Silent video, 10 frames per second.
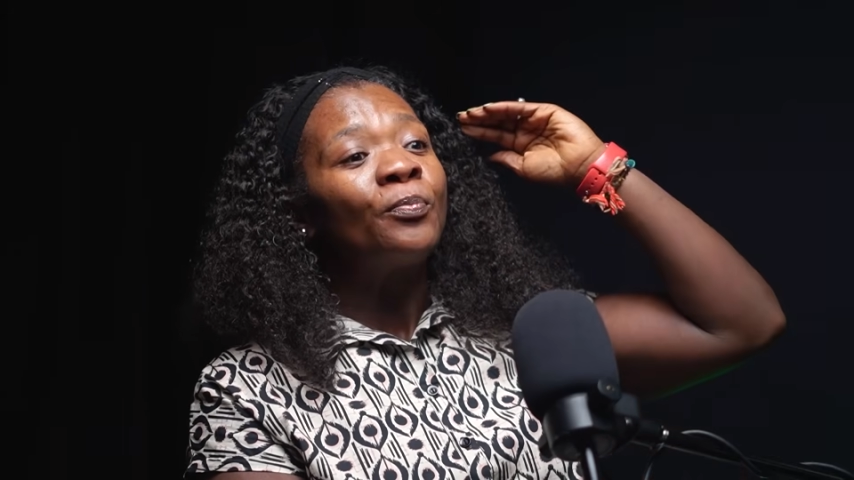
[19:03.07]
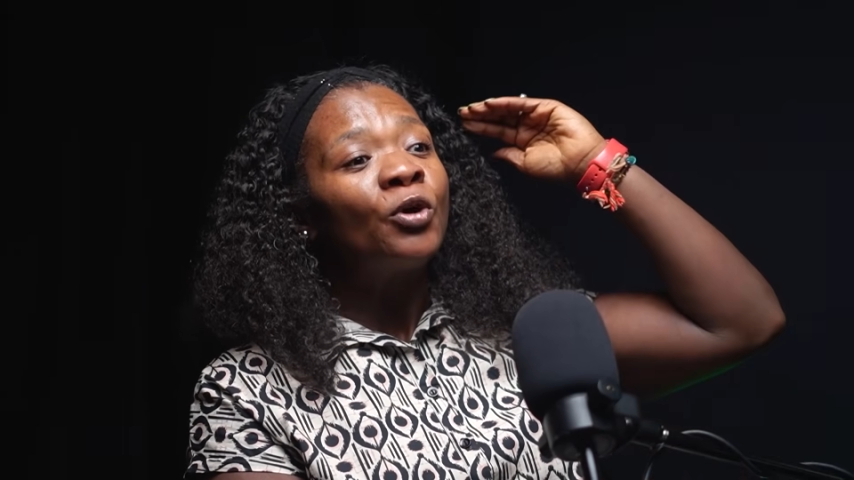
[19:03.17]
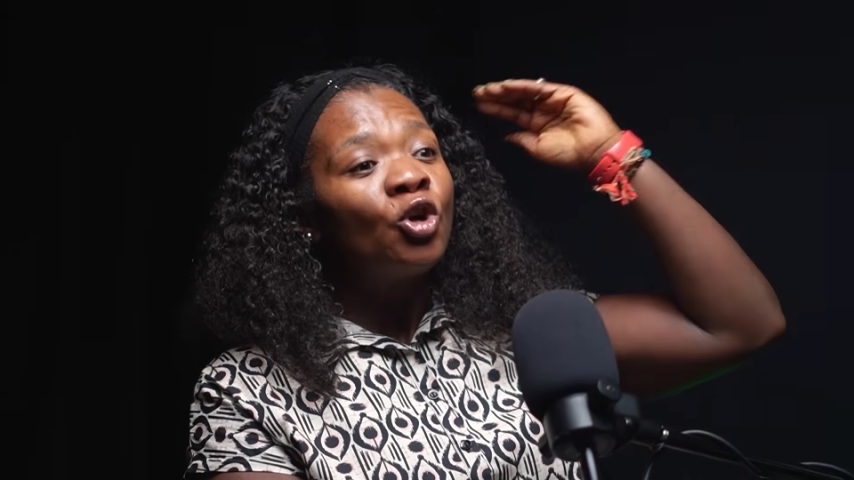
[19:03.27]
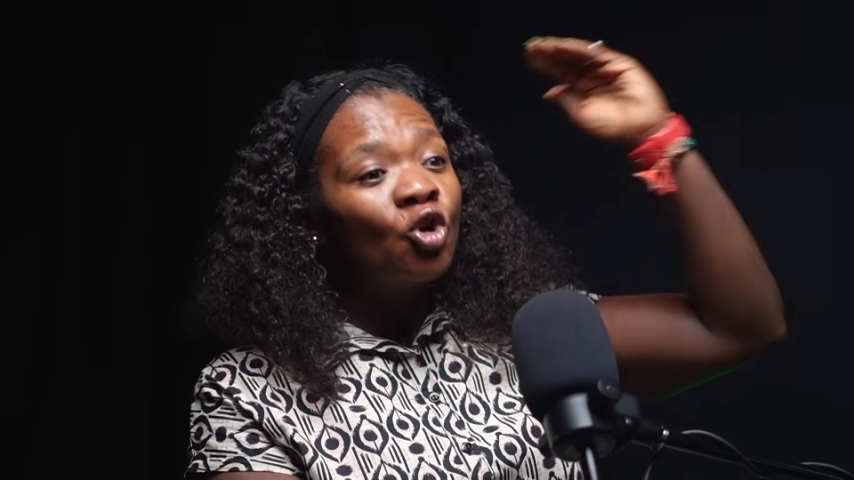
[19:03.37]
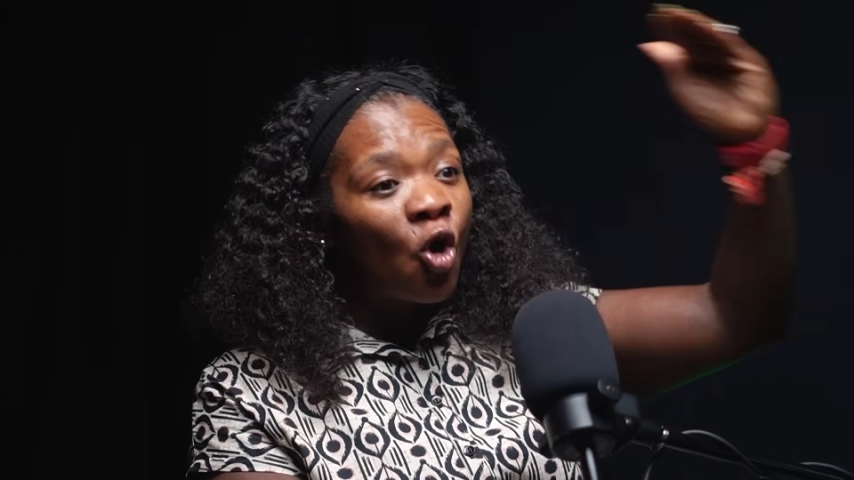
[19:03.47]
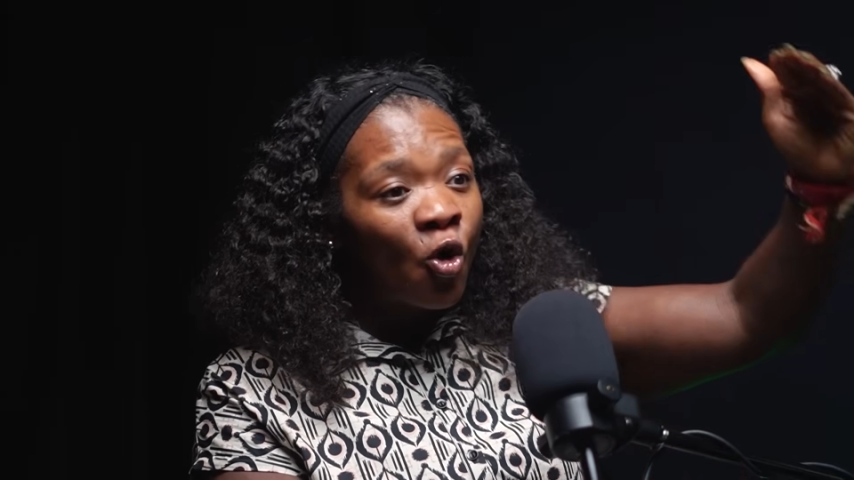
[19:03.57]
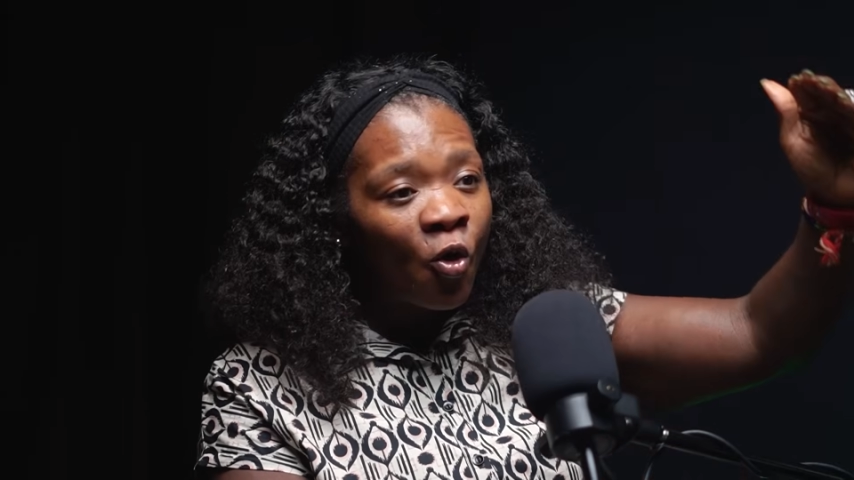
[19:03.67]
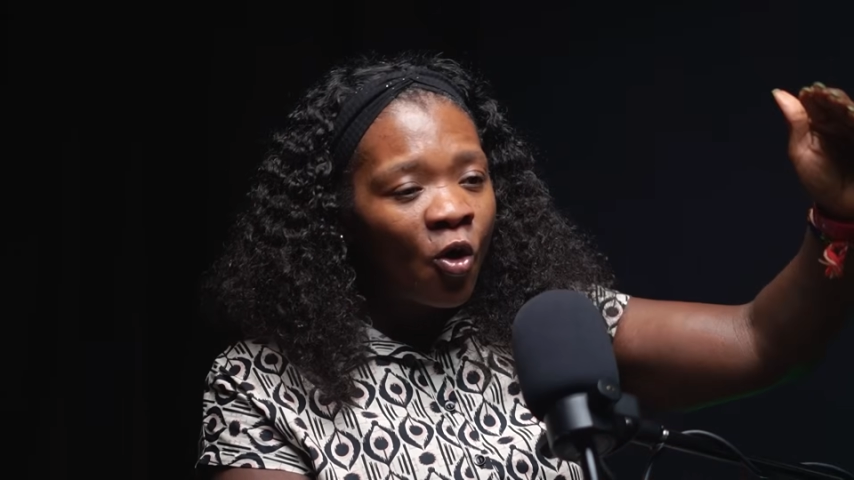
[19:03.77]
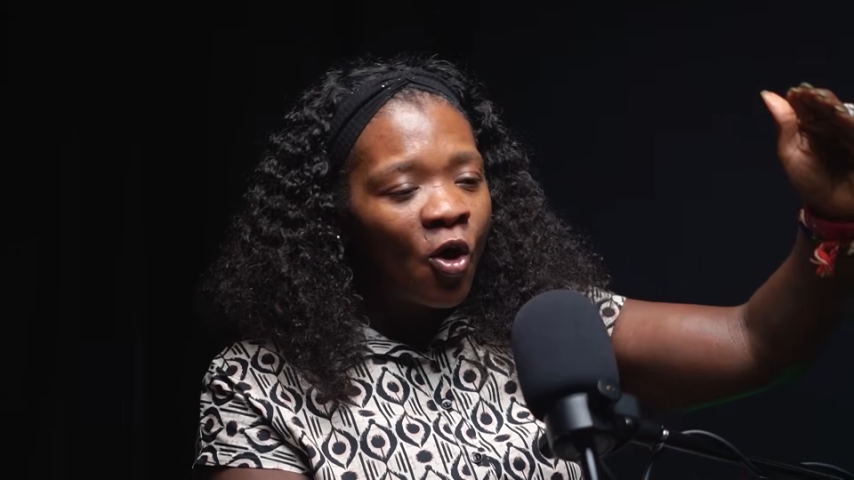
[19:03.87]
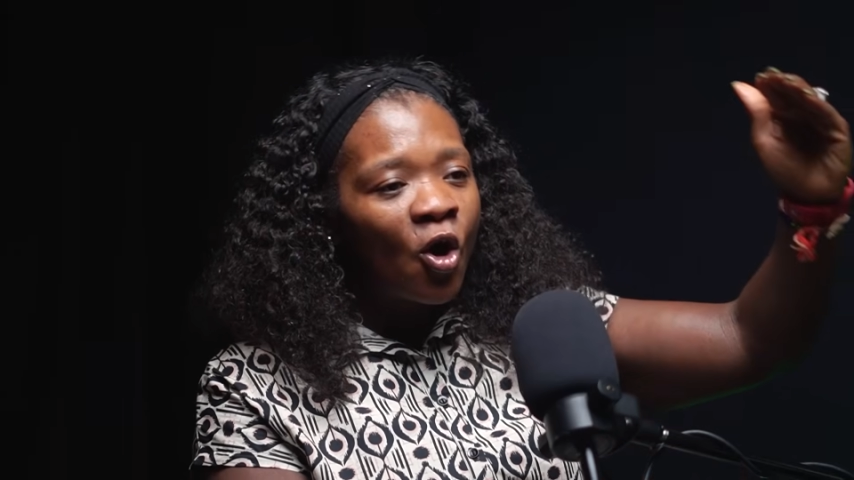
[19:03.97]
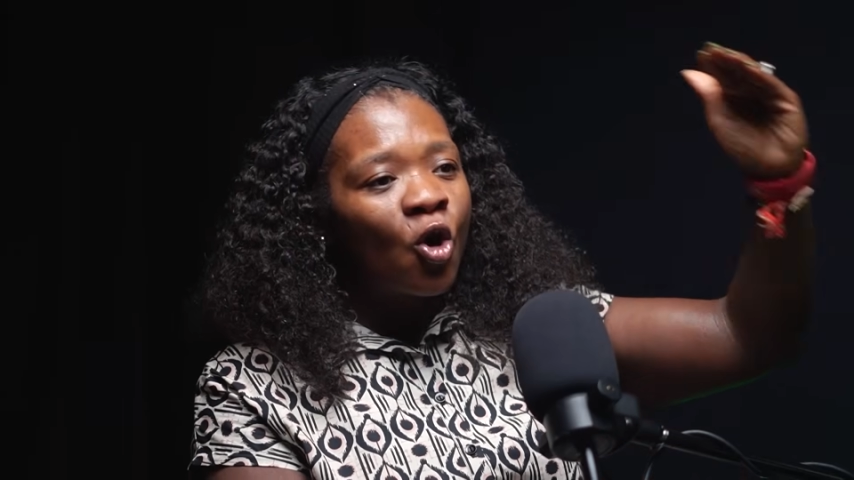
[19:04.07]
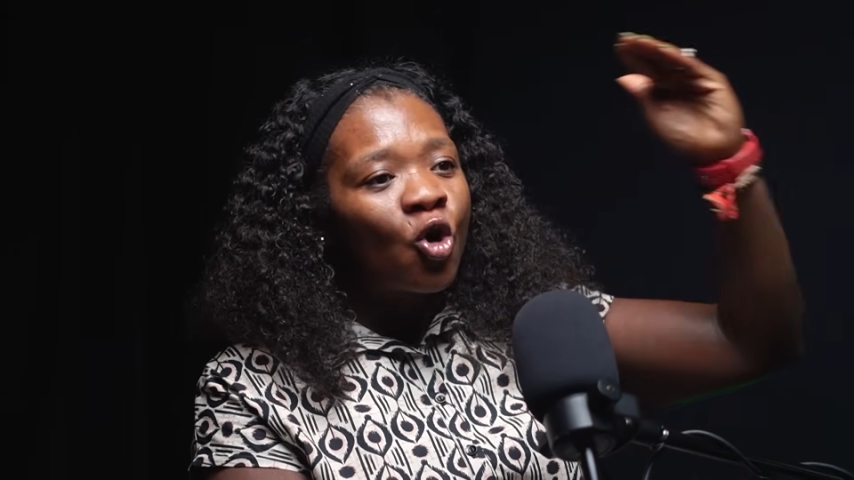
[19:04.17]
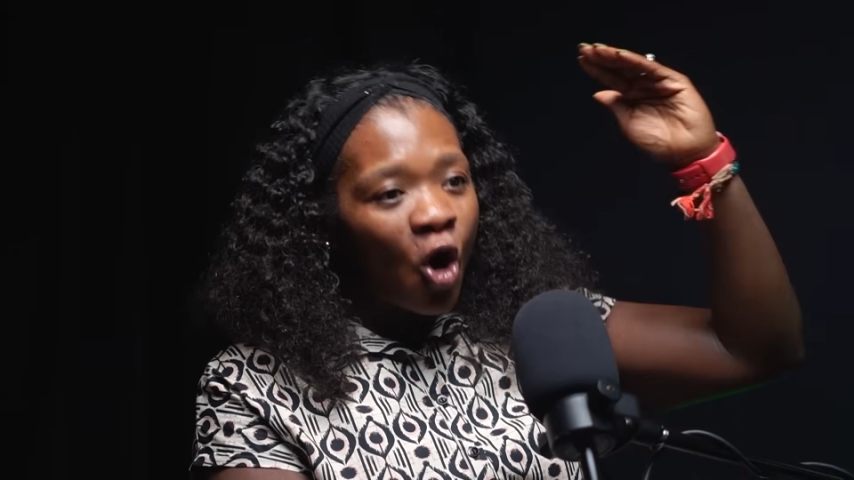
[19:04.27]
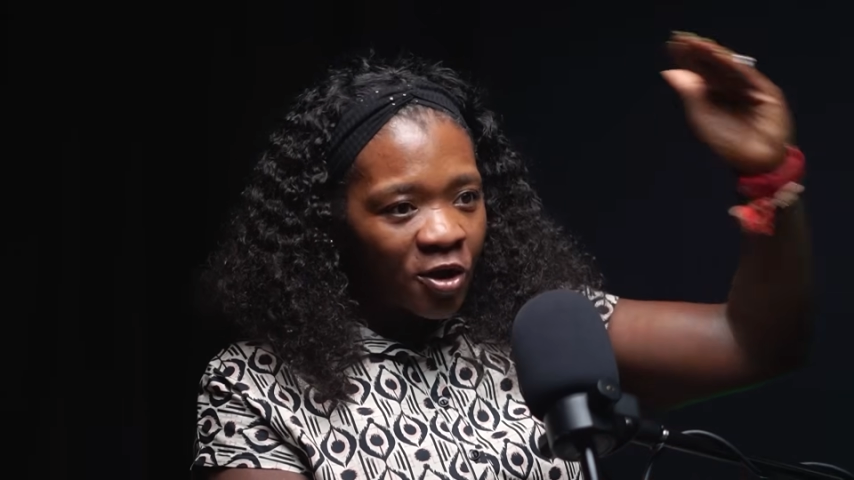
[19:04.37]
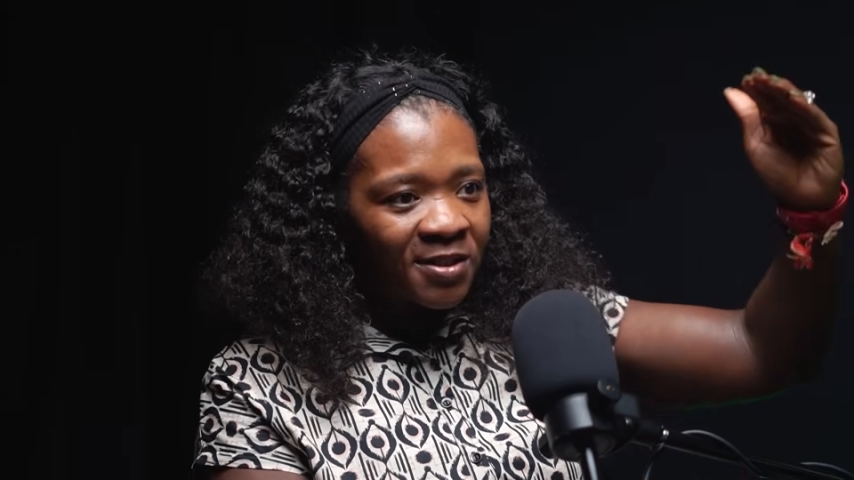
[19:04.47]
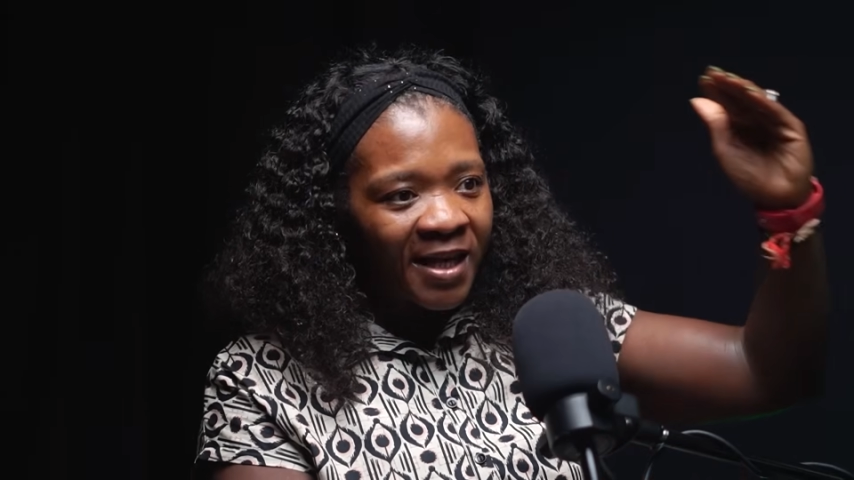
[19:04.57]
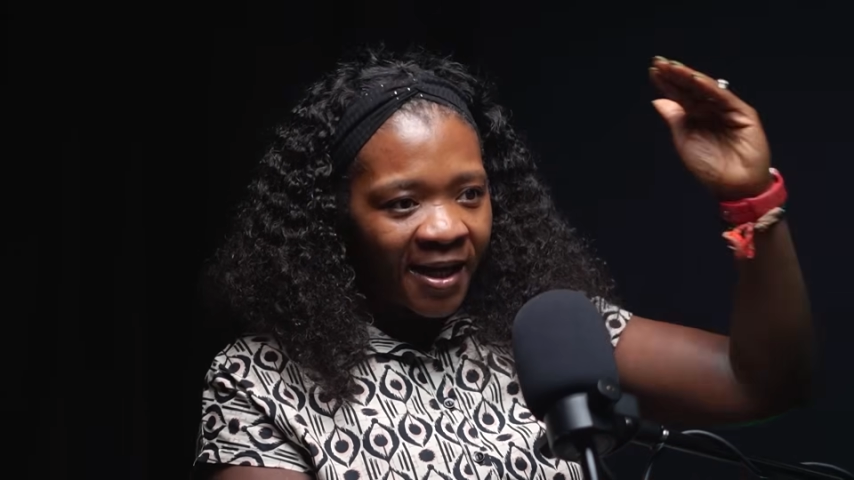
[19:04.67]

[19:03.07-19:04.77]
pure God's